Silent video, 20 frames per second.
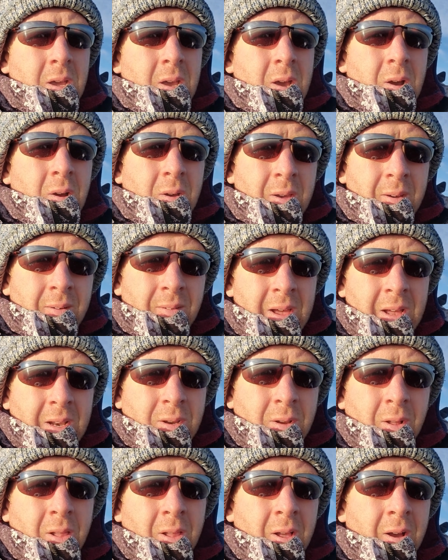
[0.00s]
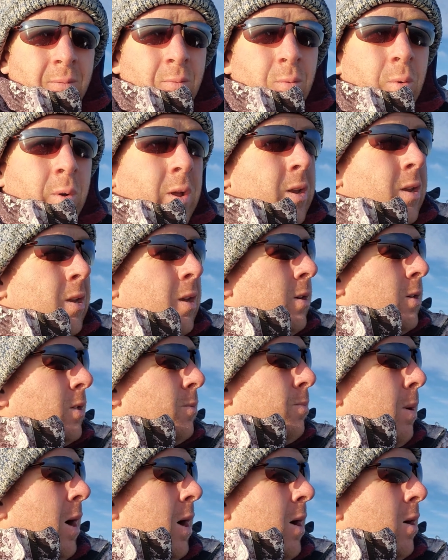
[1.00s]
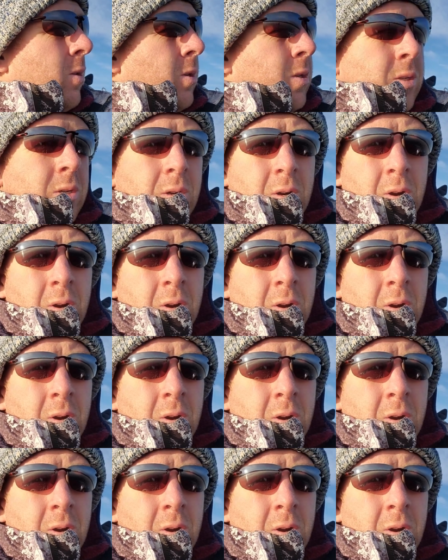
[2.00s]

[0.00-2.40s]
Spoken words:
give that to a loved one, your spouse,